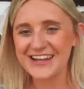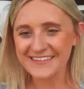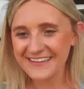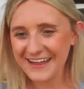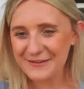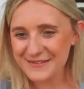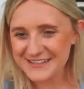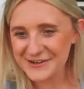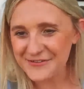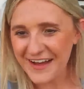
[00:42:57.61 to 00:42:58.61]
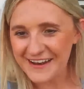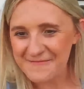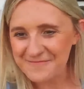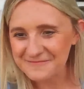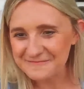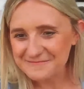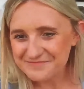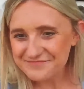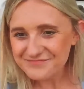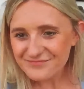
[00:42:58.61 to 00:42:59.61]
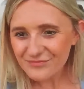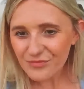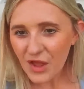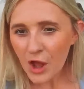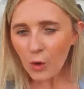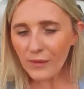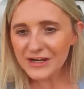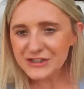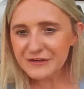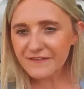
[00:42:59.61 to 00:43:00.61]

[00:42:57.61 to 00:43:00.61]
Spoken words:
I think that'll be so fun. Where's your